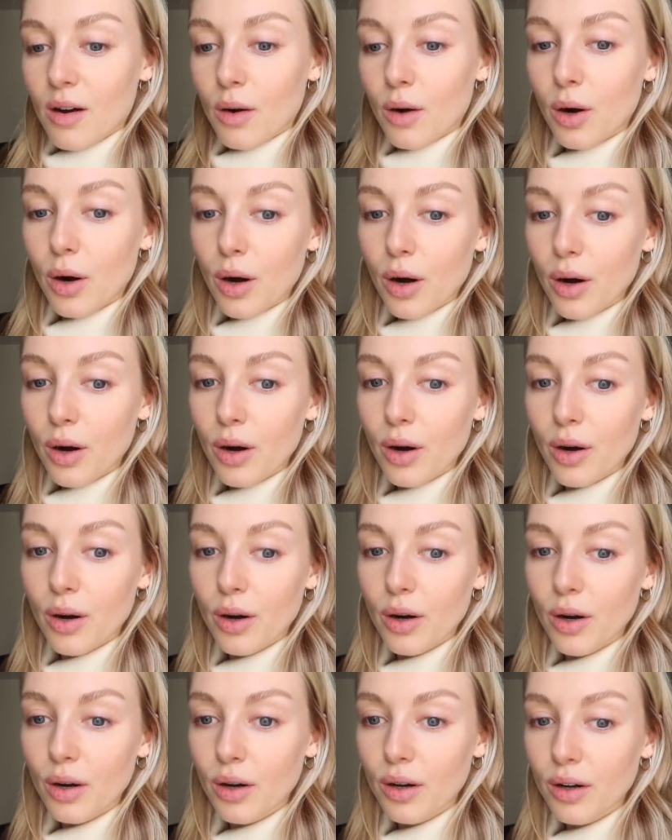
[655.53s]

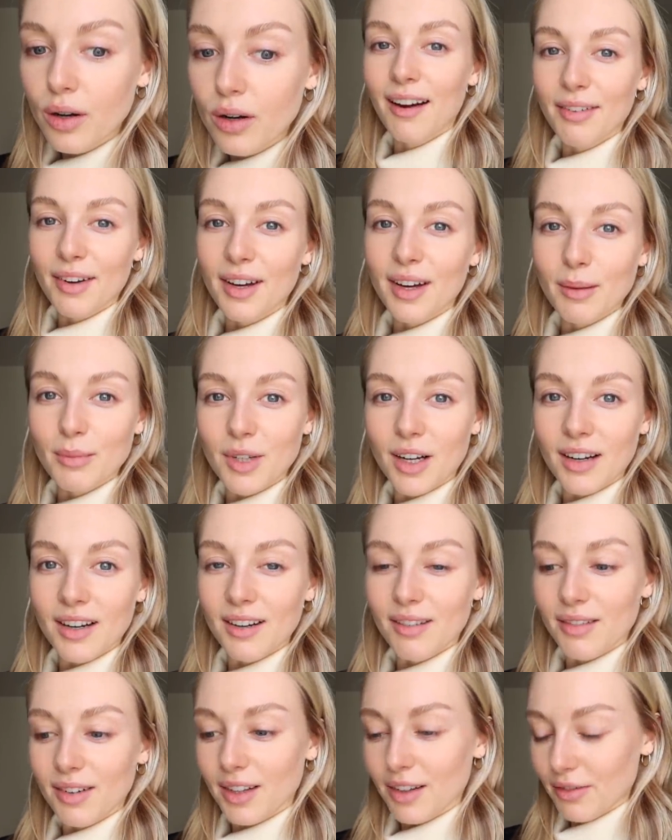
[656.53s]
I feel like I'm
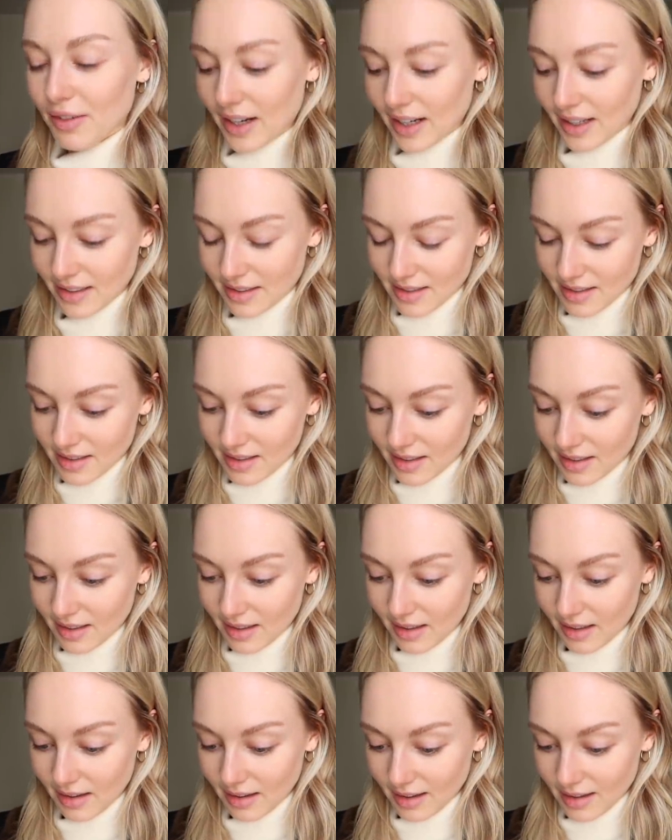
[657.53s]
talking really fast,
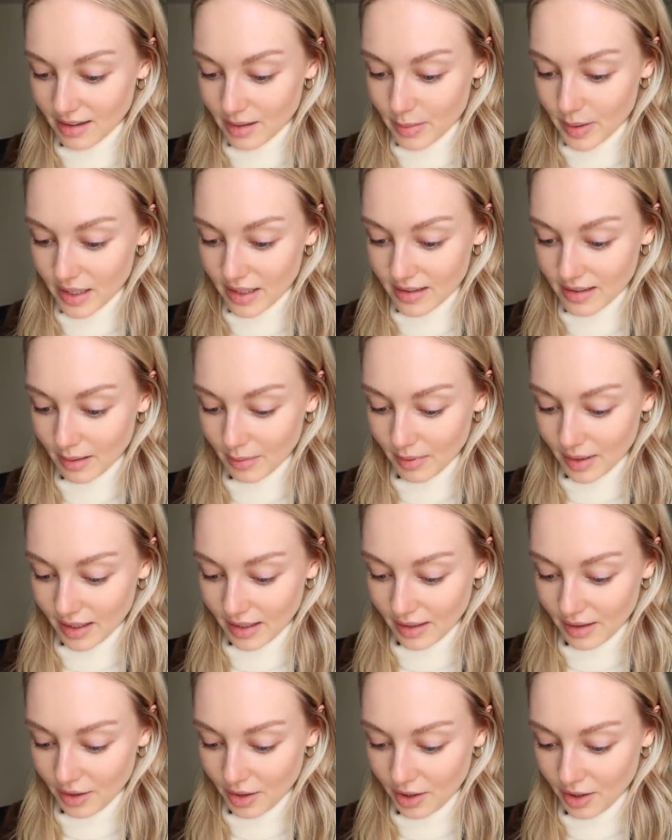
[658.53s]
and I think it's because I'm like
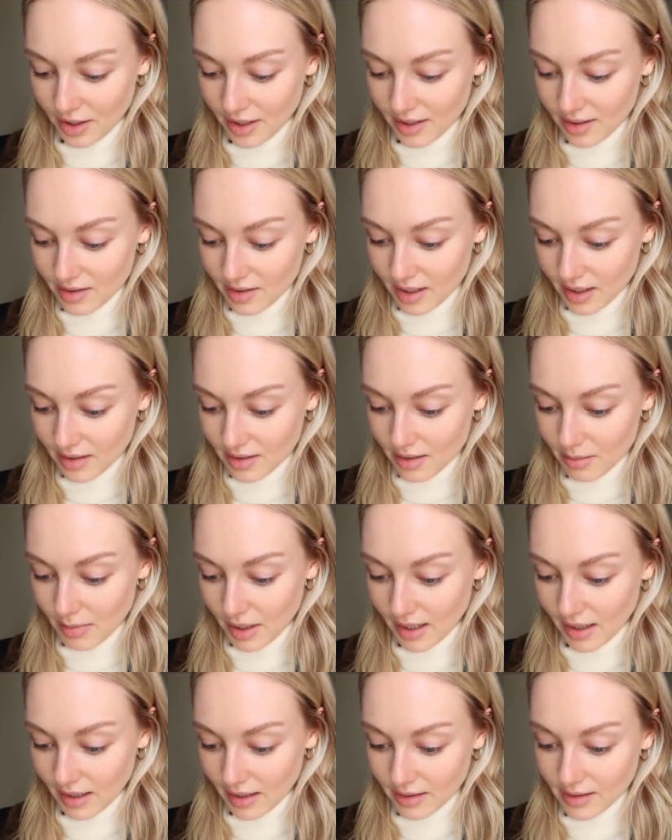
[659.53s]
in a hurry to get to
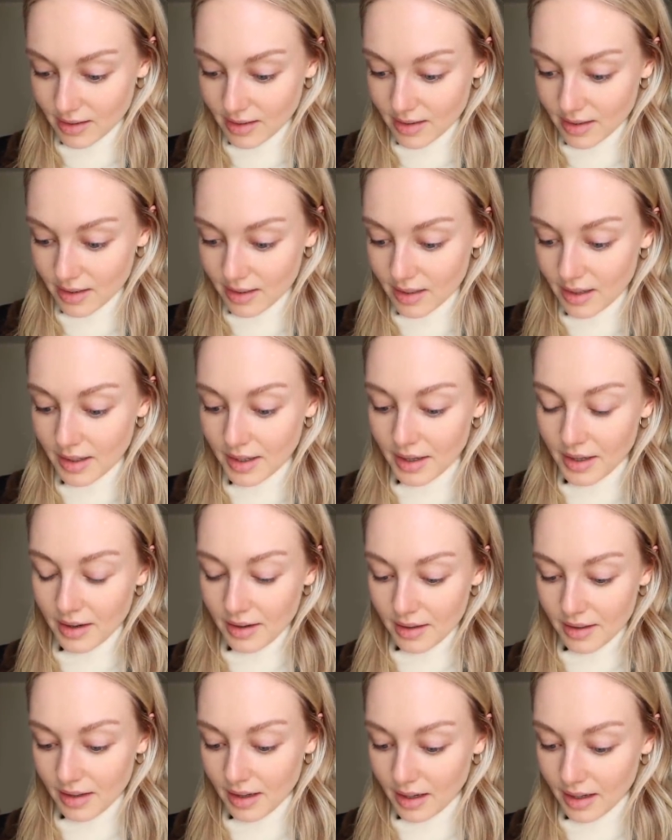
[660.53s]
my next
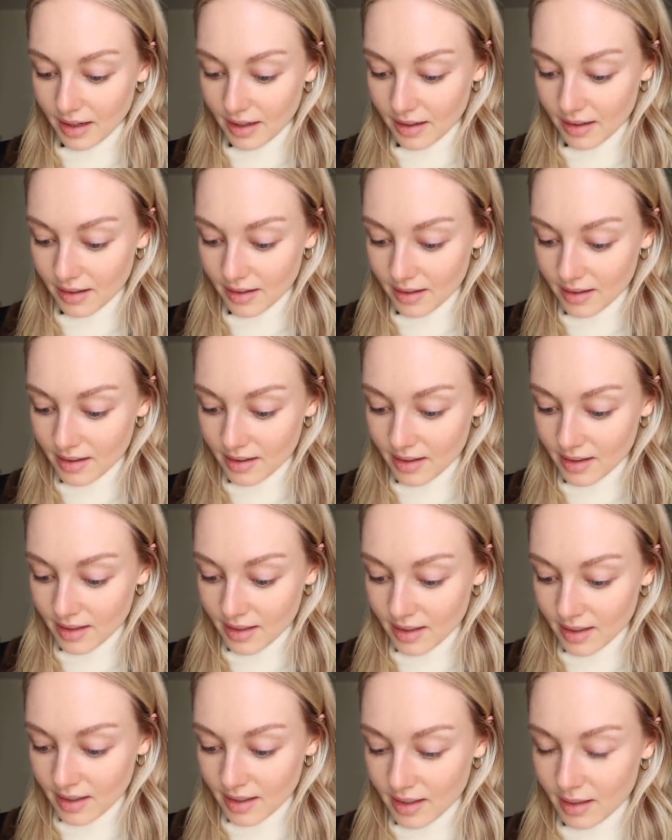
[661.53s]
thing,
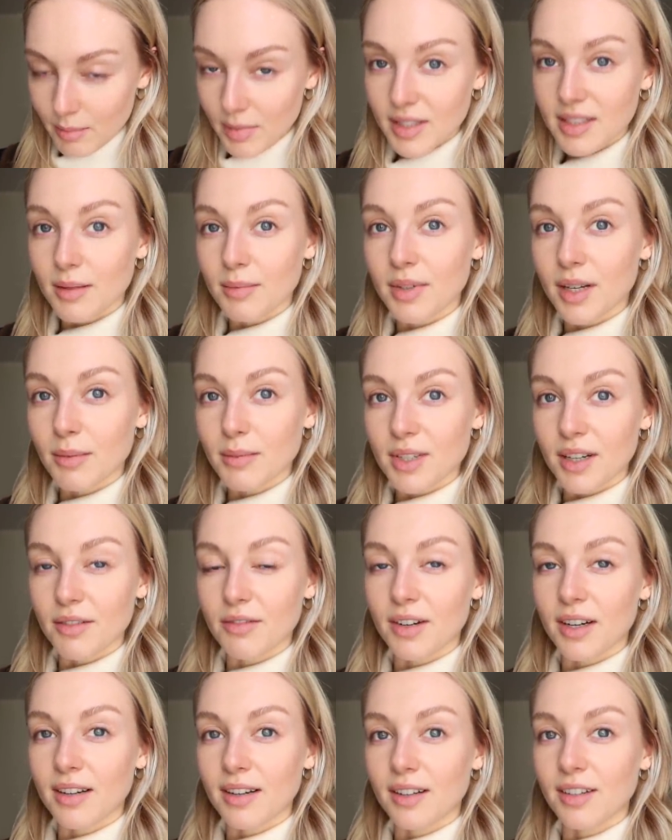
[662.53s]
but sometimes I
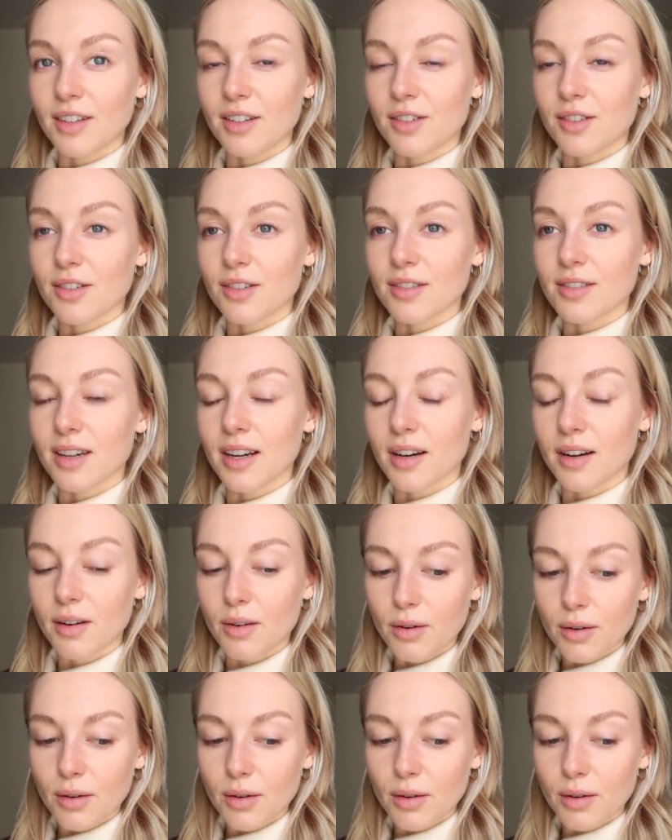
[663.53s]
find I need to just like